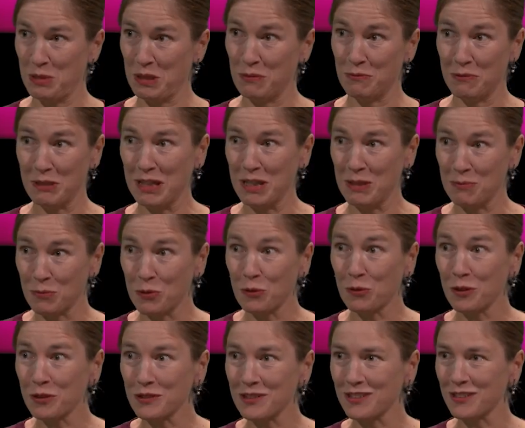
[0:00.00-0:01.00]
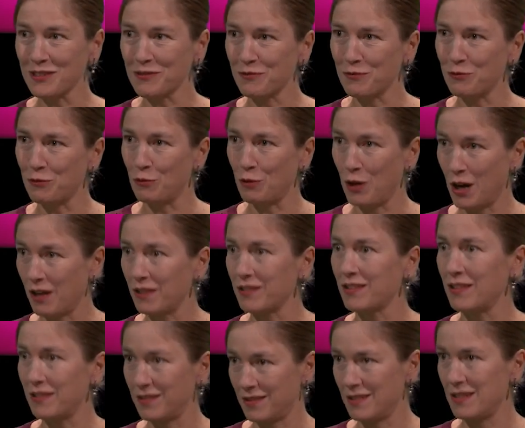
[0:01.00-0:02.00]
be really important for
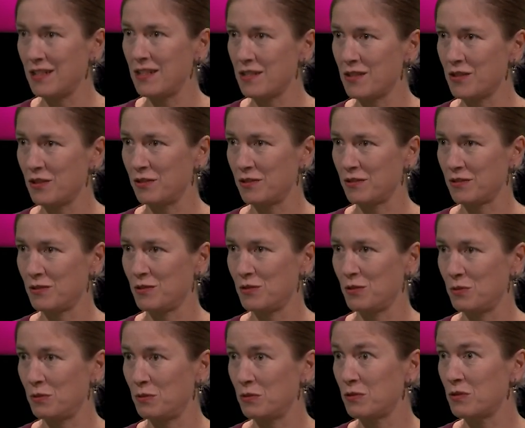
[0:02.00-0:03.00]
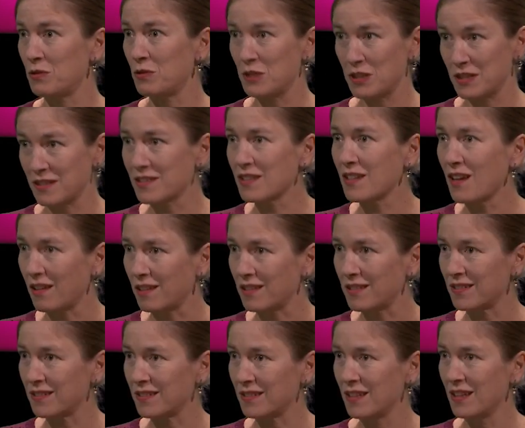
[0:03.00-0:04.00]
us as teachers to
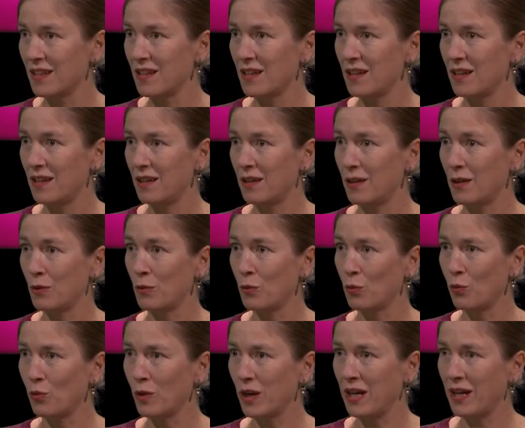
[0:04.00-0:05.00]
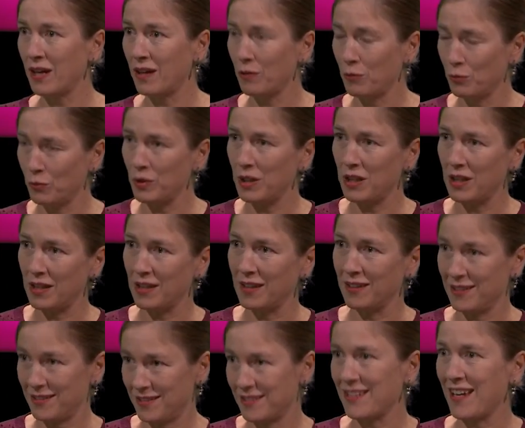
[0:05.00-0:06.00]
discuss where we
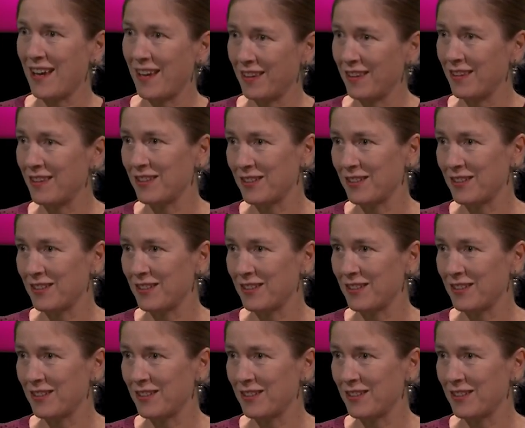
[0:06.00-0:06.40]
understand